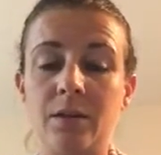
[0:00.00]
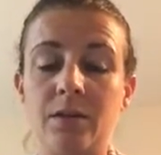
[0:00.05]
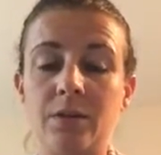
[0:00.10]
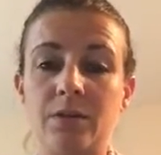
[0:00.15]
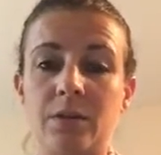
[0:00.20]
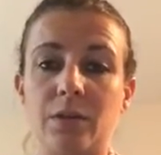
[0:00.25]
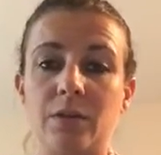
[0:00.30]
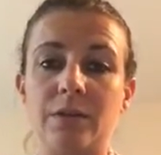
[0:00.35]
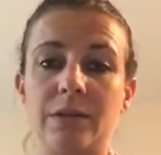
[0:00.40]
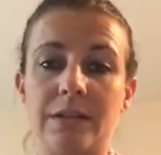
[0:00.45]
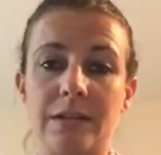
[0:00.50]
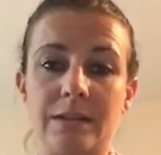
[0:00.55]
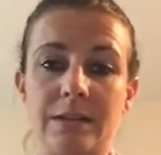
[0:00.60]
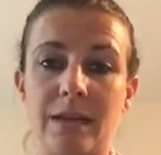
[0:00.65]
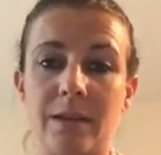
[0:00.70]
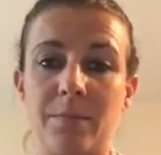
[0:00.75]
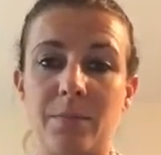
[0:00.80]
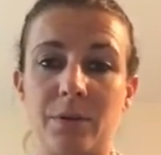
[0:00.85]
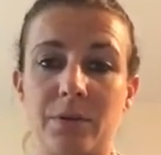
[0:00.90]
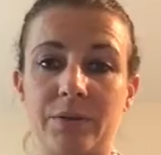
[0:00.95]
So you need to
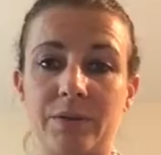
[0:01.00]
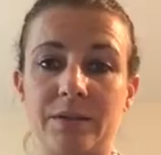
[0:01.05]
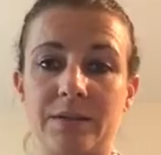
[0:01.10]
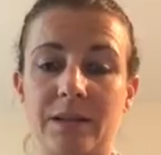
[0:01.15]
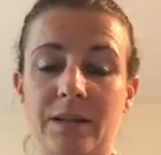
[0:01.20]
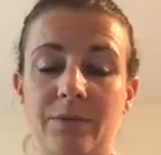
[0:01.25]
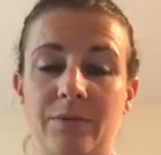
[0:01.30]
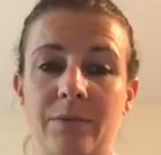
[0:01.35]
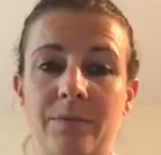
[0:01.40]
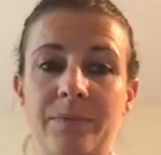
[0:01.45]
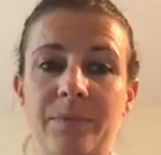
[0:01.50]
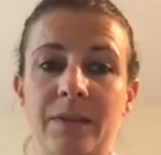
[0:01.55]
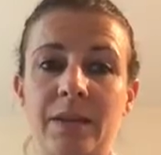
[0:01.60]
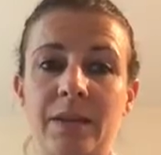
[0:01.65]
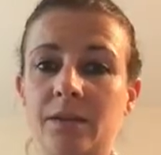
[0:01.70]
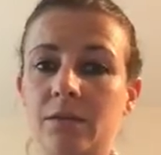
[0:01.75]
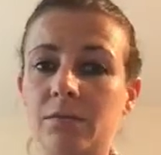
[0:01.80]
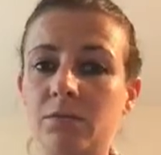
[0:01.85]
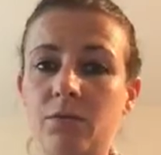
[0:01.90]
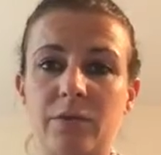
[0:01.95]
keep positive,
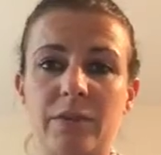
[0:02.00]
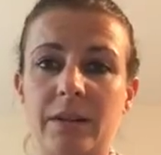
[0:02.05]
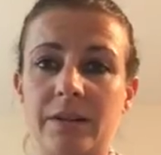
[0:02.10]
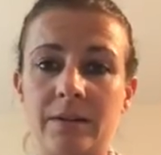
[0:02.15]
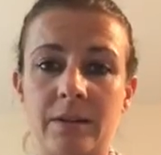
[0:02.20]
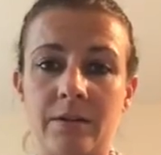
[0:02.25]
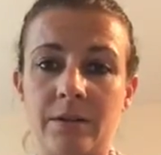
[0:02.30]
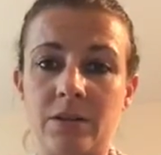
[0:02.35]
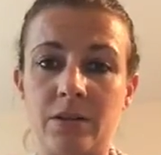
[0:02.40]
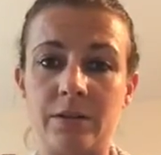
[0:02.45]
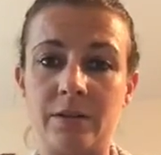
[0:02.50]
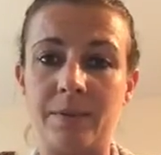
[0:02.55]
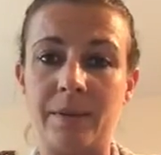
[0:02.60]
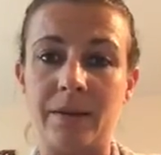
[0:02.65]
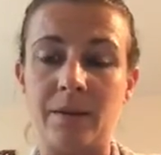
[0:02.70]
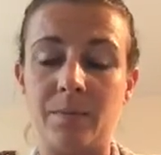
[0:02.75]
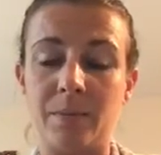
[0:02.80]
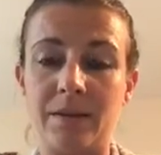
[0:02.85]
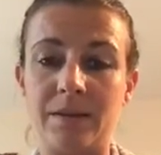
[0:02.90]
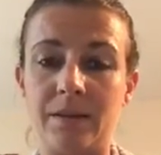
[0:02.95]
not necessarily just
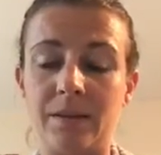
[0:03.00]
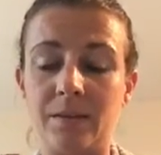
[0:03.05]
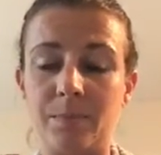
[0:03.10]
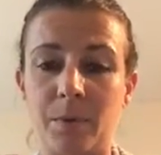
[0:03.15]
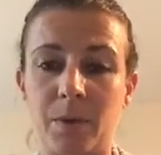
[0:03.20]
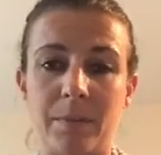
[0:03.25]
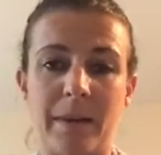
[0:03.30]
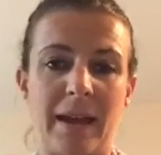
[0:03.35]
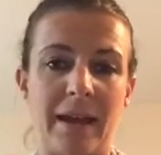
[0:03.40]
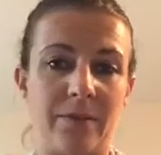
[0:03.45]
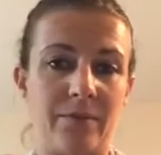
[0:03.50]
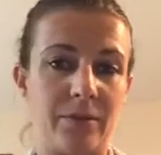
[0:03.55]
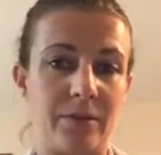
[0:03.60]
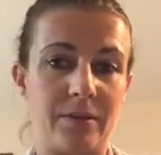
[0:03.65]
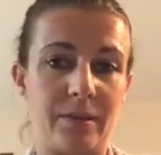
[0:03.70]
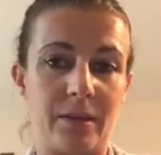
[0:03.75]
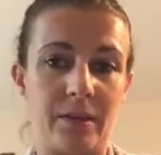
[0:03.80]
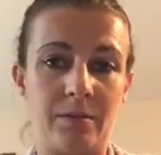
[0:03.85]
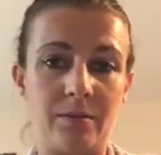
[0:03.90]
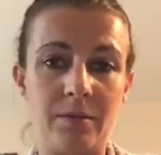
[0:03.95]
about the business, but about
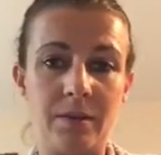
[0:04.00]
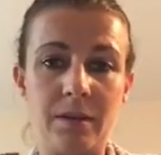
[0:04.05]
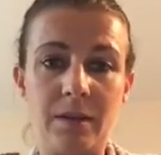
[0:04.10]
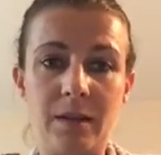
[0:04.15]
everything.